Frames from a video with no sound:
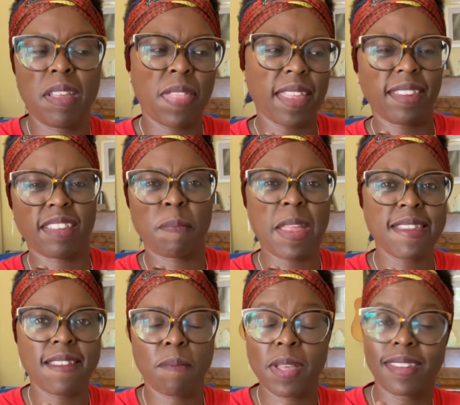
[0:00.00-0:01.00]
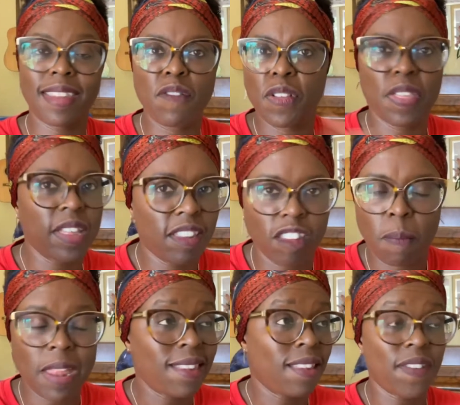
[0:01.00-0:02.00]
oh, that's expensive because everything's
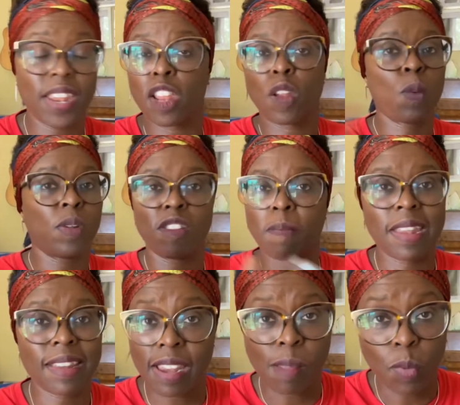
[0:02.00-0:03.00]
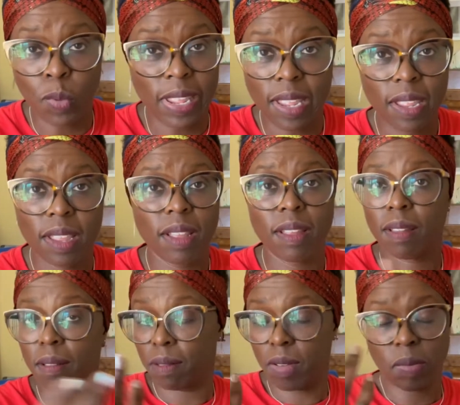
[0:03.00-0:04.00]
expensive and they don't want to spend any money?
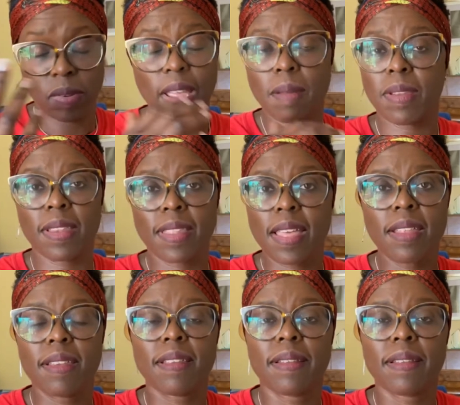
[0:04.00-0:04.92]
Sometimes it's that,